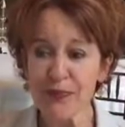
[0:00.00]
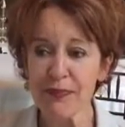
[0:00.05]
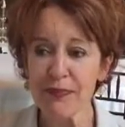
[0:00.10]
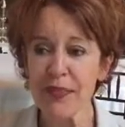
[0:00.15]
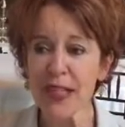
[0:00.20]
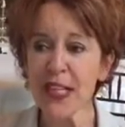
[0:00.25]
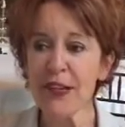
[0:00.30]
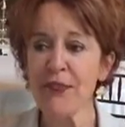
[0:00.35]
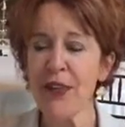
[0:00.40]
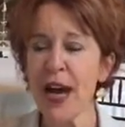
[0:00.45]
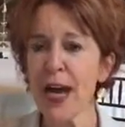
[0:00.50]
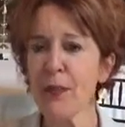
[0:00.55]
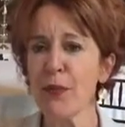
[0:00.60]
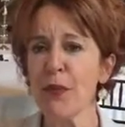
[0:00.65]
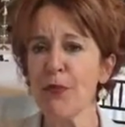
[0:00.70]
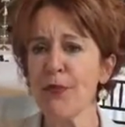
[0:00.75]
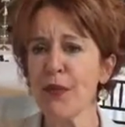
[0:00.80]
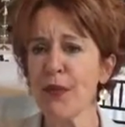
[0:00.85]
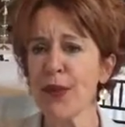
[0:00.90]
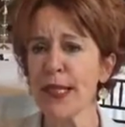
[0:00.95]
if I'm
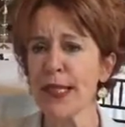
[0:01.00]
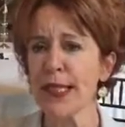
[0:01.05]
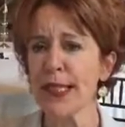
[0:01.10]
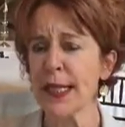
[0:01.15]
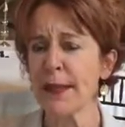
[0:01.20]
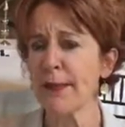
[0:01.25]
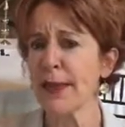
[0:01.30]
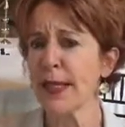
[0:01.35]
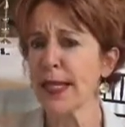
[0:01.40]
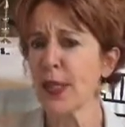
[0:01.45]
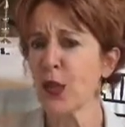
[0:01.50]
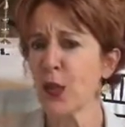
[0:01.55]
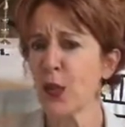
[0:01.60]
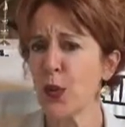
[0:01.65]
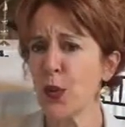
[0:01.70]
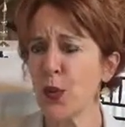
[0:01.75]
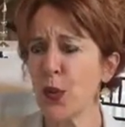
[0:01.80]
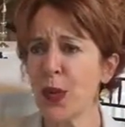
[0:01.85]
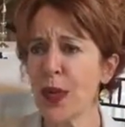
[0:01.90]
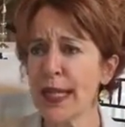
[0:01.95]
referring somebody
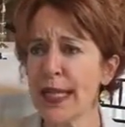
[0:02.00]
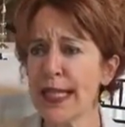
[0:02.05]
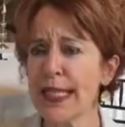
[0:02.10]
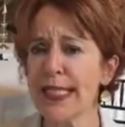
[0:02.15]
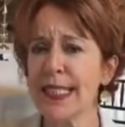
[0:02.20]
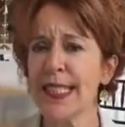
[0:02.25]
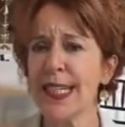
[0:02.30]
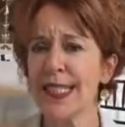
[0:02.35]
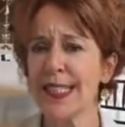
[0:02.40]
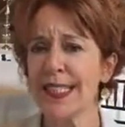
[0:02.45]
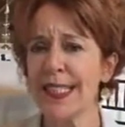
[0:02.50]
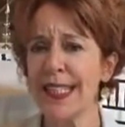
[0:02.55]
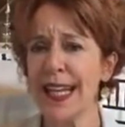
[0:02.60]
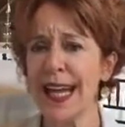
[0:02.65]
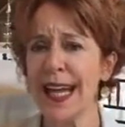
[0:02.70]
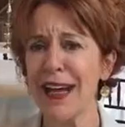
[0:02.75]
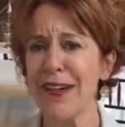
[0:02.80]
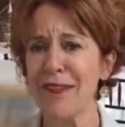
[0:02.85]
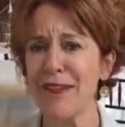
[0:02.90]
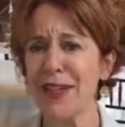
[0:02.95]
who doesn't
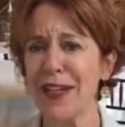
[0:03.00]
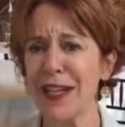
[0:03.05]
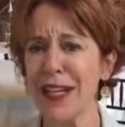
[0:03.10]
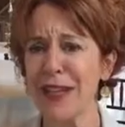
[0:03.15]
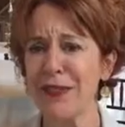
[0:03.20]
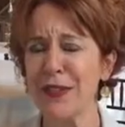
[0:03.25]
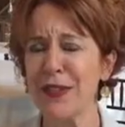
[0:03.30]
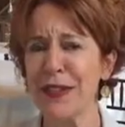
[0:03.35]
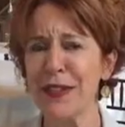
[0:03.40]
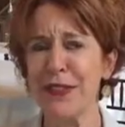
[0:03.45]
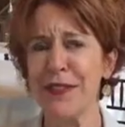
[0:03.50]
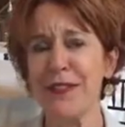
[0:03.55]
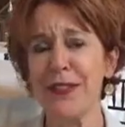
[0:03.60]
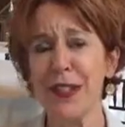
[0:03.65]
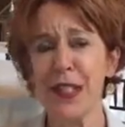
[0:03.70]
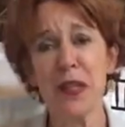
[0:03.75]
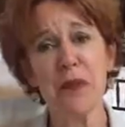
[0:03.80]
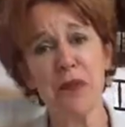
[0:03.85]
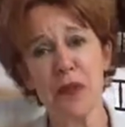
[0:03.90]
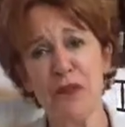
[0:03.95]
have the level of
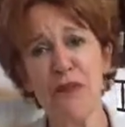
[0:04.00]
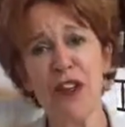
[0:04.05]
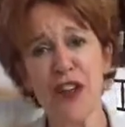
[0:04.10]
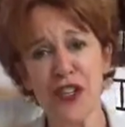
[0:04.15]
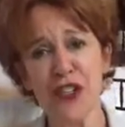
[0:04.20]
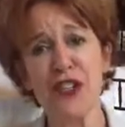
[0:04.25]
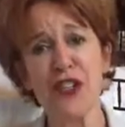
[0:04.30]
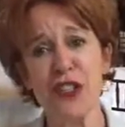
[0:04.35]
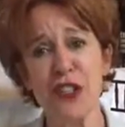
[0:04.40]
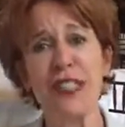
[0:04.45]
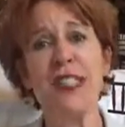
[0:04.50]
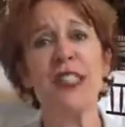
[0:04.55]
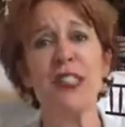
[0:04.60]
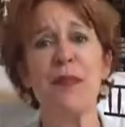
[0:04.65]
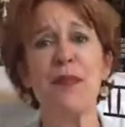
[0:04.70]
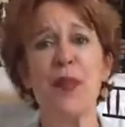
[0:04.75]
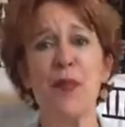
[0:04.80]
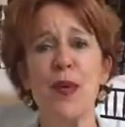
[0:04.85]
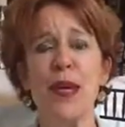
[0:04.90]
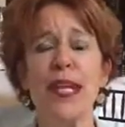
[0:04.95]

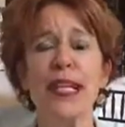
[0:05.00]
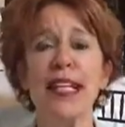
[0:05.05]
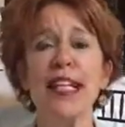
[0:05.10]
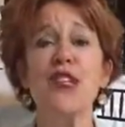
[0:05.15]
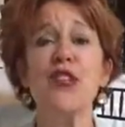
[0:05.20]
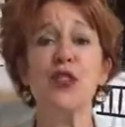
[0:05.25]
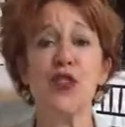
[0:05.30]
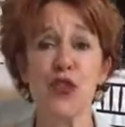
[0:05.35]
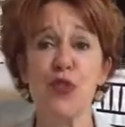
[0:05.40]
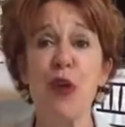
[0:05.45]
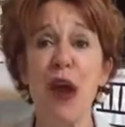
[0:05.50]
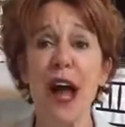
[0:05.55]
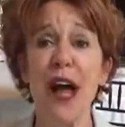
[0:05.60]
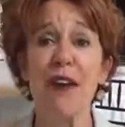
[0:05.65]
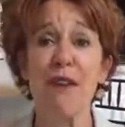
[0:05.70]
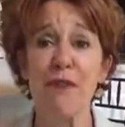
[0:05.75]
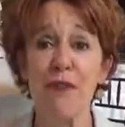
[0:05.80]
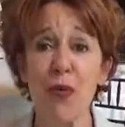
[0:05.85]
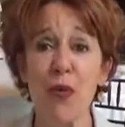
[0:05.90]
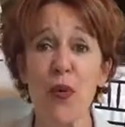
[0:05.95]
professionalism that we at least
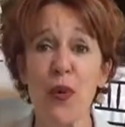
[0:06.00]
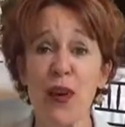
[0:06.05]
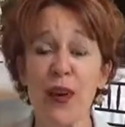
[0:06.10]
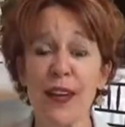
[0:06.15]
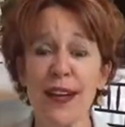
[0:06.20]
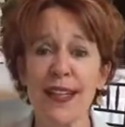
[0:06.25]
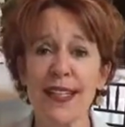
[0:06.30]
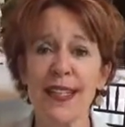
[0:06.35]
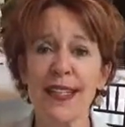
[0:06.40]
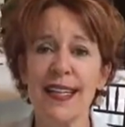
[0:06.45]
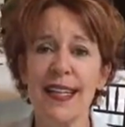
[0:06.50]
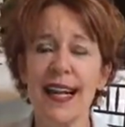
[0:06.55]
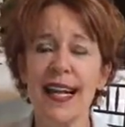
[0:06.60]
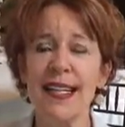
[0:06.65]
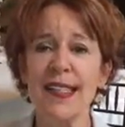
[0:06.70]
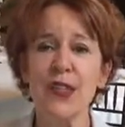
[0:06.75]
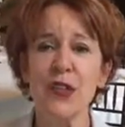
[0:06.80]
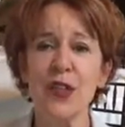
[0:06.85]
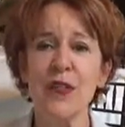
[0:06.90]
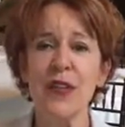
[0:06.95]
strive for.
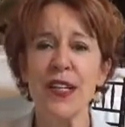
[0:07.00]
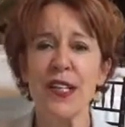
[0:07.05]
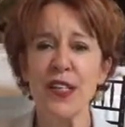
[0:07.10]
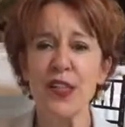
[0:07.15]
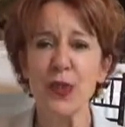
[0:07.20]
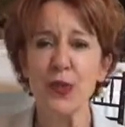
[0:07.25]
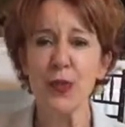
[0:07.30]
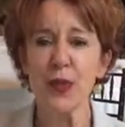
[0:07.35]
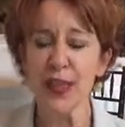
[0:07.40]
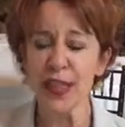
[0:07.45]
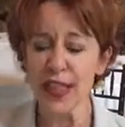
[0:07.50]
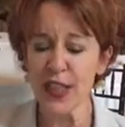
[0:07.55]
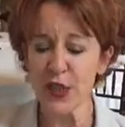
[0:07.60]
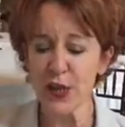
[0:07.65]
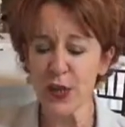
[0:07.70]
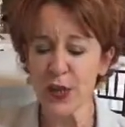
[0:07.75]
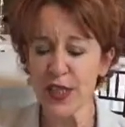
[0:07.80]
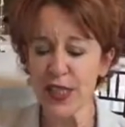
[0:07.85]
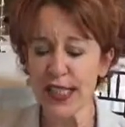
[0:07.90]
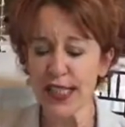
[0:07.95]
And so that it's a really
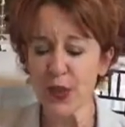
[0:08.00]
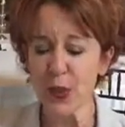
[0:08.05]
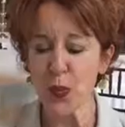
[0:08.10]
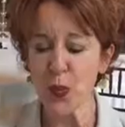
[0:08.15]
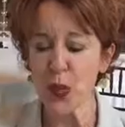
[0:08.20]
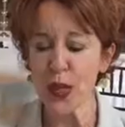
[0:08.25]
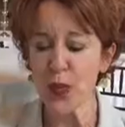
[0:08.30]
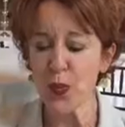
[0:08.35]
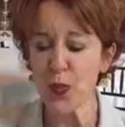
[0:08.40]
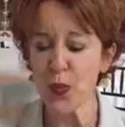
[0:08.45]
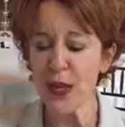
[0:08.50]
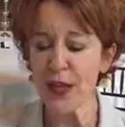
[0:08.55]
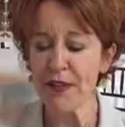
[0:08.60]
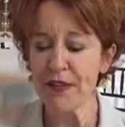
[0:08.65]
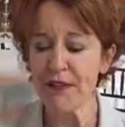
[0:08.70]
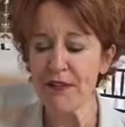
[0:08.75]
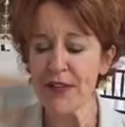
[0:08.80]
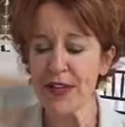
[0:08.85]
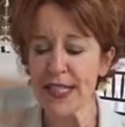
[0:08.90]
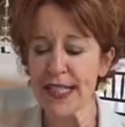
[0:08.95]
good, it's a win win
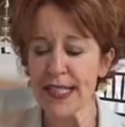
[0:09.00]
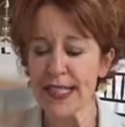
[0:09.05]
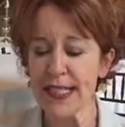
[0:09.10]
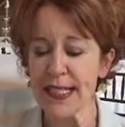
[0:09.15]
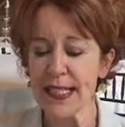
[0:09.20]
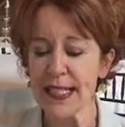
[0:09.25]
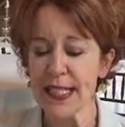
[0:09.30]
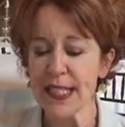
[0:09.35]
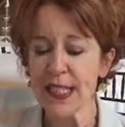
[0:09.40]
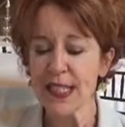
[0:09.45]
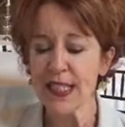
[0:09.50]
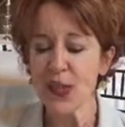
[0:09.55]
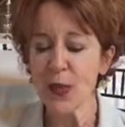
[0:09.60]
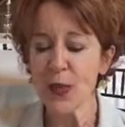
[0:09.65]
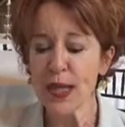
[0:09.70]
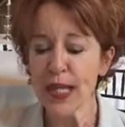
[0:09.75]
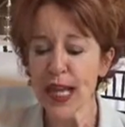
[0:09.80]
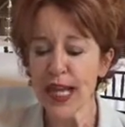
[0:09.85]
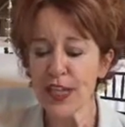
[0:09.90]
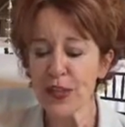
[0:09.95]
fit. So
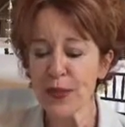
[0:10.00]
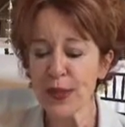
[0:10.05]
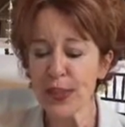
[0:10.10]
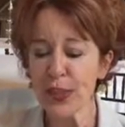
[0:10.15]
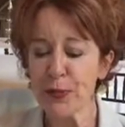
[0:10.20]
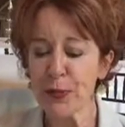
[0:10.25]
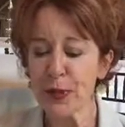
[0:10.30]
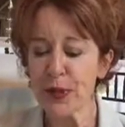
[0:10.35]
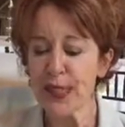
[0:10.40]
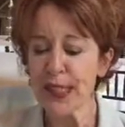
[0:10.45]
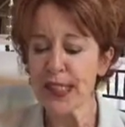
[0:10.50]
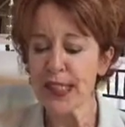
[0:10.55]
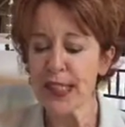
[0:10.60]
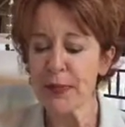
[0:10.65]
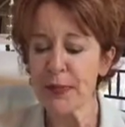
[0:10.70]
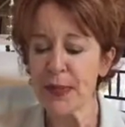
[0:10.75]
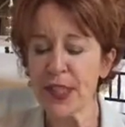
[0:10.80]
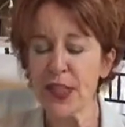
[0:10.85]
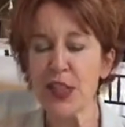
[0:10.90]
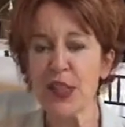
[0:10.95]
we like to experience as
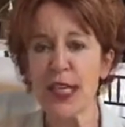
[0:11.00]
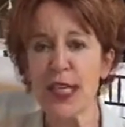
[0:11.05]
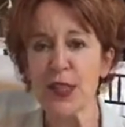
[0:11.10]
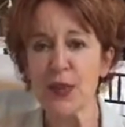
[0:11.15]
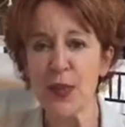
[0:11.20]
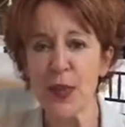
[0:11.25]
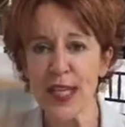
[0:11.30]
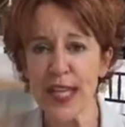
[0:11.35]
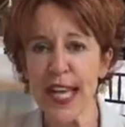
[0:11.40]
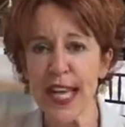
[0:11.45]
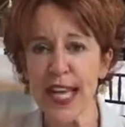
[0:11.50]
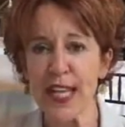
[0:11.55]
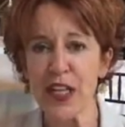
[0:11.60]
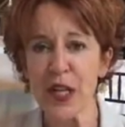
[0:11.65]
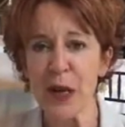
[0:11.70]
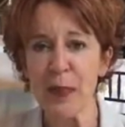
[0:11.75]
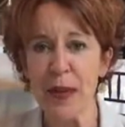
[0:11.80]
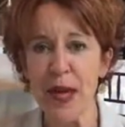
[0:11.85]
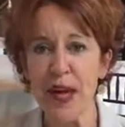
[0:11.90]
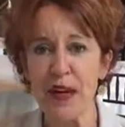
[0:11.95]
much as we can
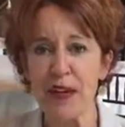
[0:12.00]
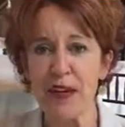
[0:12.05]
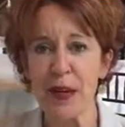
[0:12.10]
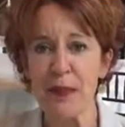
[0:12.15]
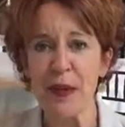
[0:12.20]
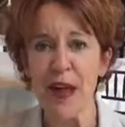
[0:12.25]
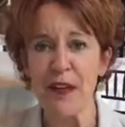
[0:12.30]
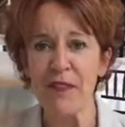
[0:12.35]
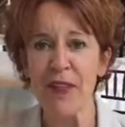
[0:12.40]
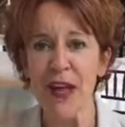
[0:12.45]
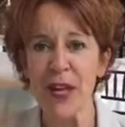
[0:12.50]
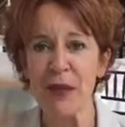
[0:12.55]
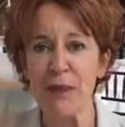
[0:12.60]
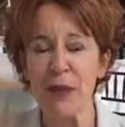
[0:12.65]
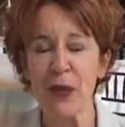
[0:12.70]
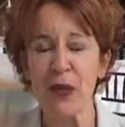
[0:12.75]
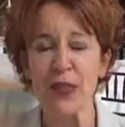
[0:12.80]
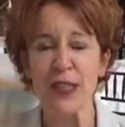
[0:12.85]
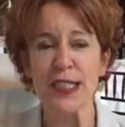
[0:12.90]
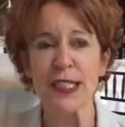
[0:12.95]
about, about that
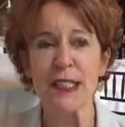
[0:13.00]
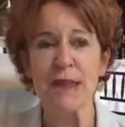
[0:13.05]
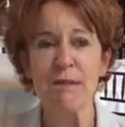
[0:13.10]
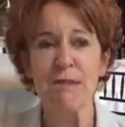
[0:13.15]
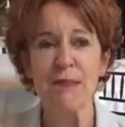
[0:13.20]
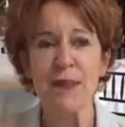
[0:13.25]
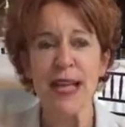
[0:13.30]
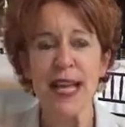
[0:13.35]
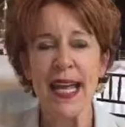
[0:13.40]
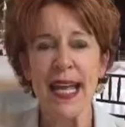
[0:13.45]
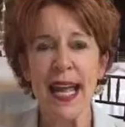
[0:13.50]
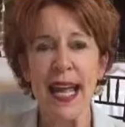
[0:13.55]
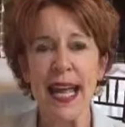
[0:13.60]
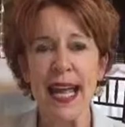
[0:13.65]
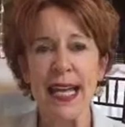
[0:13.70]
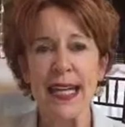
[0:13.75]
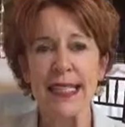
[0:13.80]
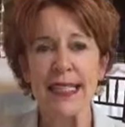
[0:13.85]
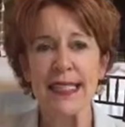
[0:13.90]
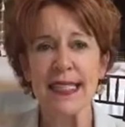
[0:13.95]
person.
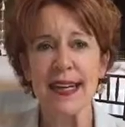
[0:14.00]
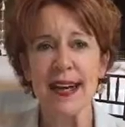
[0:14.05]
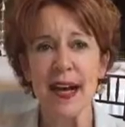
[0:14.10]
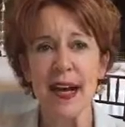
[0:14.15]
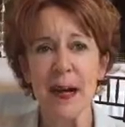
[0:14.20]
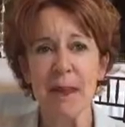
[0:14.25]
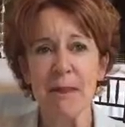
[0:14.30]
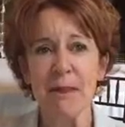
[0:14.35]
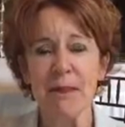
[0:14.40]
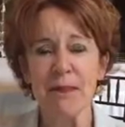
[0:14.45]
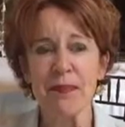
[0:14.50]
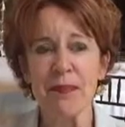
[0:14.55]
And um,